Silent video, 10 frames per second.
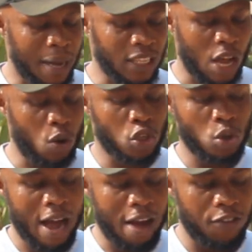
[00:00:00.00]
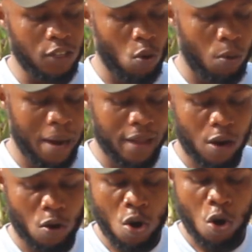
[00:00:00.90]
But I also have it on my
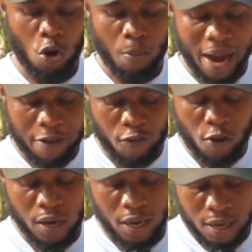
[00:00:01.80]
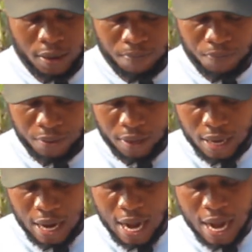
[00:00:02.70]
phone.
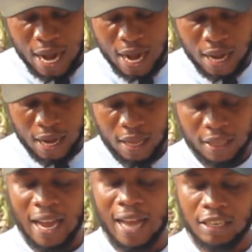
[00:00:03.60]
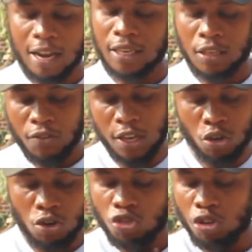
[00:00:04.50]
It has
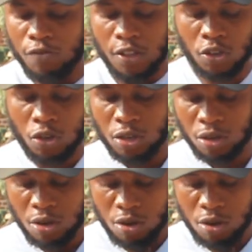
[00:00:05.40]
classifications of these